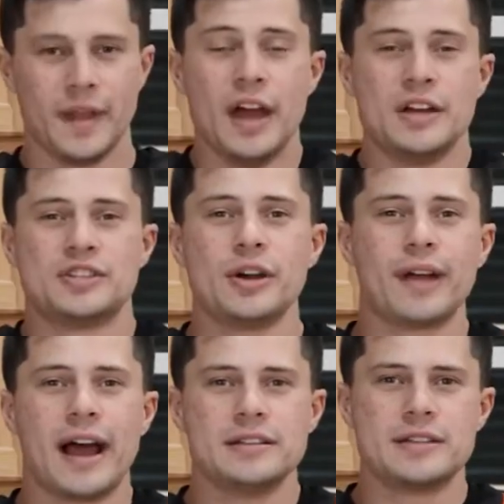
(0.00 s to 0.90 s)
So
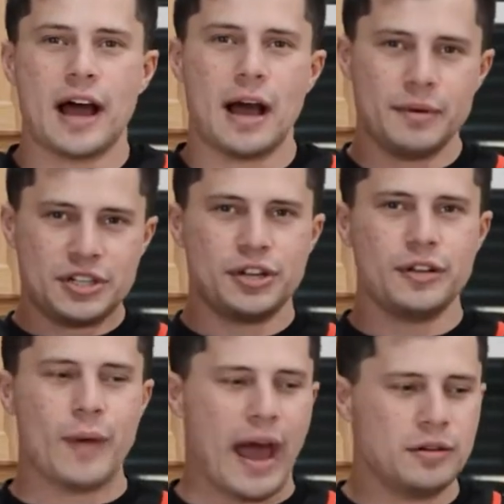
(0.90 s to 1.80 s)
guys, I want to show
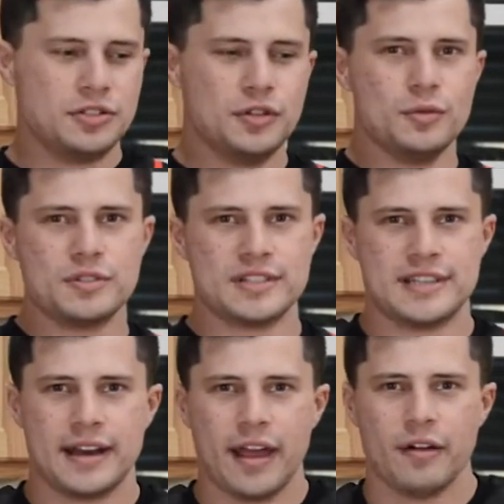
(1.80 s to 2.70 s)
you how to use
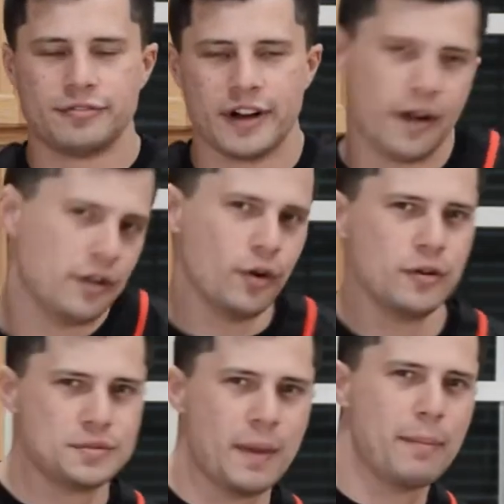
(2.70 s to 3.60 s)
said air fryer.
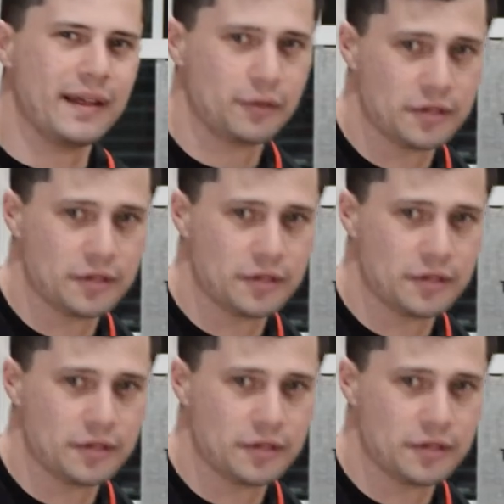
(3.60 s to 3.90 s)
Yours may be a little